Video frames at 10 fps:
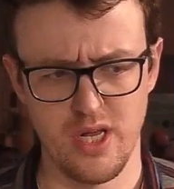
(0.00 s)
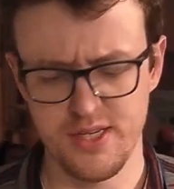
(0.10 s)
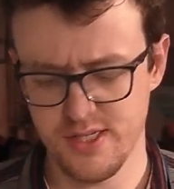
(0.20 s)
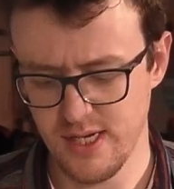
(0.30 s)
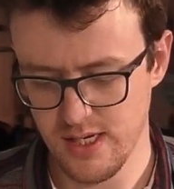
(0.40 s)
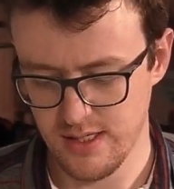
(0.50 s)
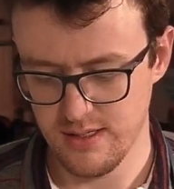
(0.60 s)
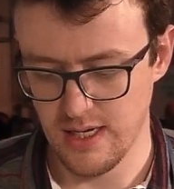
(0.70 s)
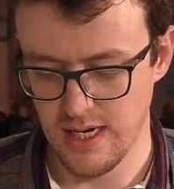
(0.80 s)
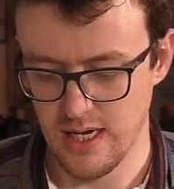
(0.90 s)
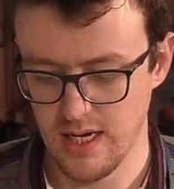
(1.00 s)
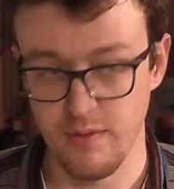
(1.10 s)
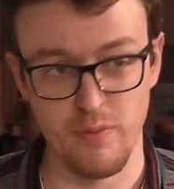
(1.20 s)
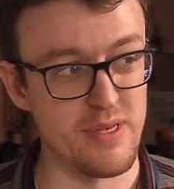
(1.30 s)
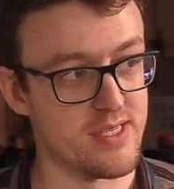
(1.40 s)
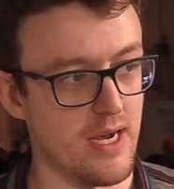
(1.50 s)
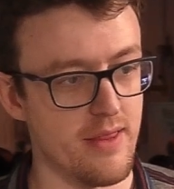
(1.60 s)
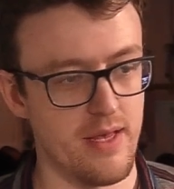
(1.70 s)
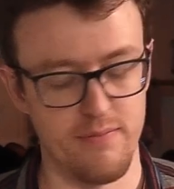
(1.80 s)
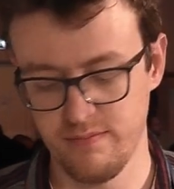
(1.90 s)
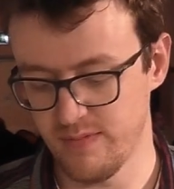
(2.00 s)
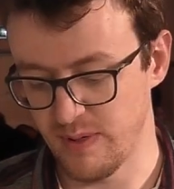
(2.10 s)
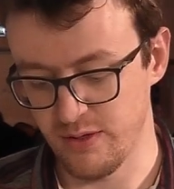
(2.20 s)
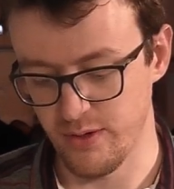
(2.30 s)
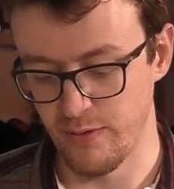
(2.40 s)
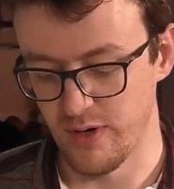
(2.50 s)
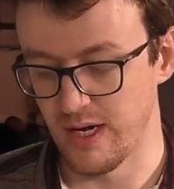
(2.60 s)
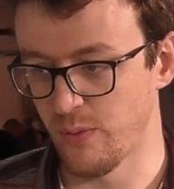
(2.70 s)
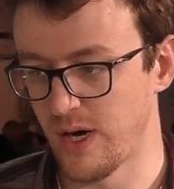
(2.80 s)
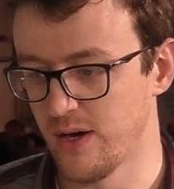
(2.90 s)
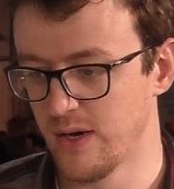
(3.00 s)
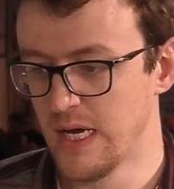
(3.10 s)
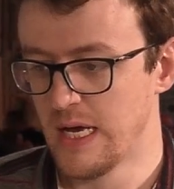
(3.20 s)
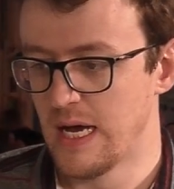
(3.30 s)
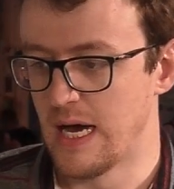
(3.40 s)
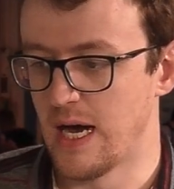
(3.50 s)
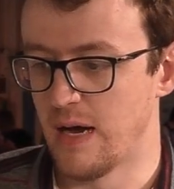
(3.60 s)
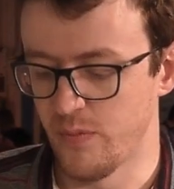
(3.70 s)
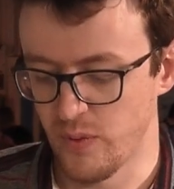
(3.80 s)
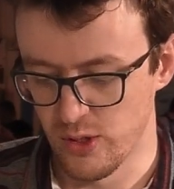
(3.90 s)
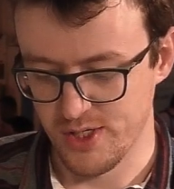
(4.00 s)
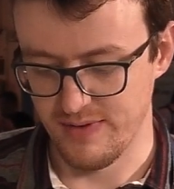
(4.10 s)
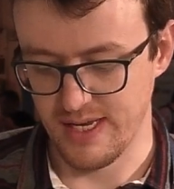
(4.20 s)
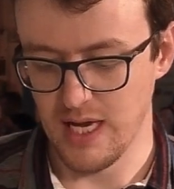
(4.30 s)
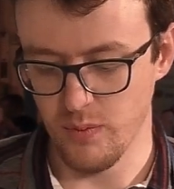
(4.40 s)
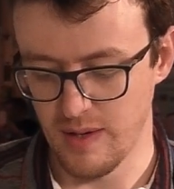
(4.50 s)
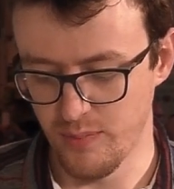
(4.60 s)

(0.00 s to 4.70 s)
last year, and we've been selling them. They've been doing really well. We also have a gateway